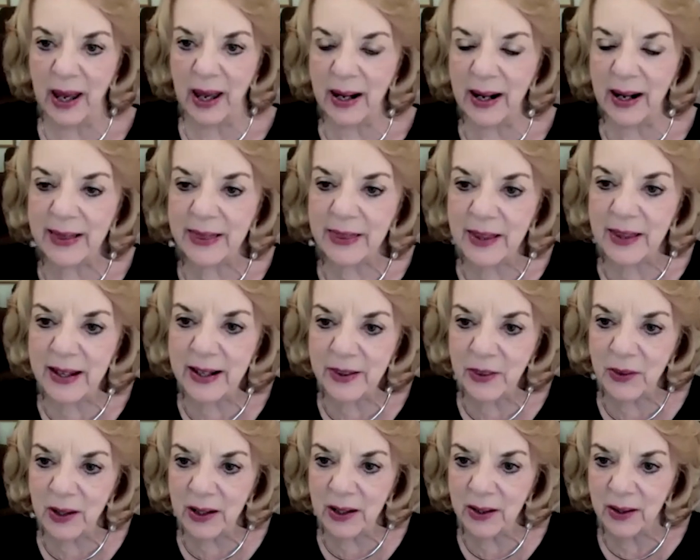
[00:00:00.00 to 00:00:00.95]
And I think
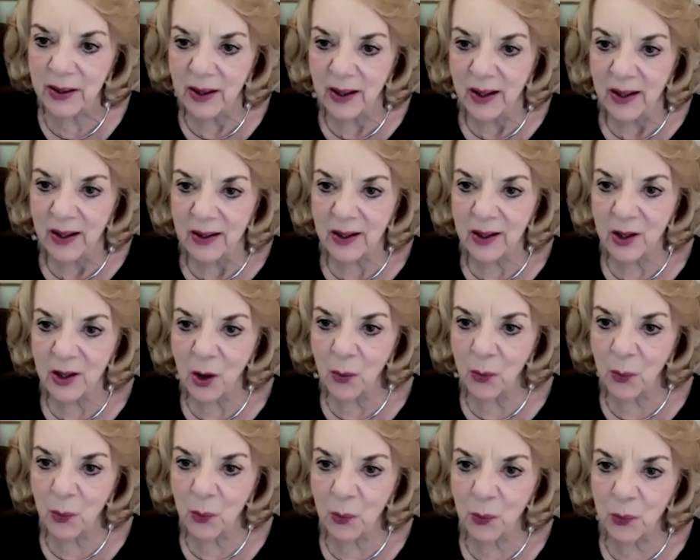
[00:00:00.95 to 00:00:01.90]
that,
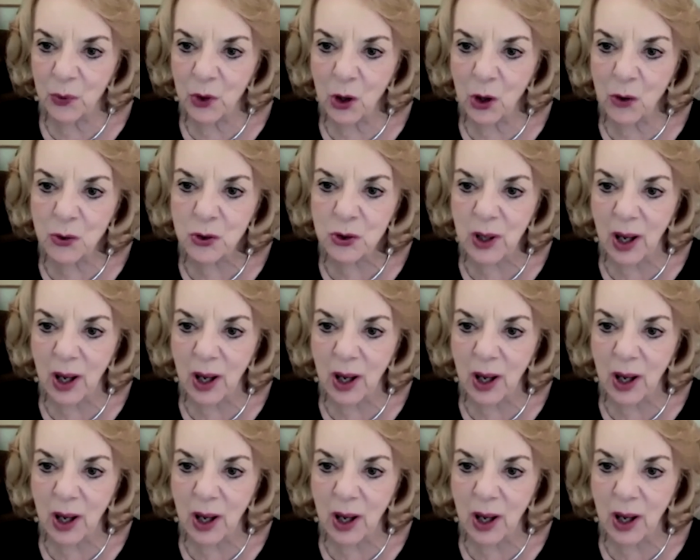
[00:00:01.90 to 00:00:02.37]
those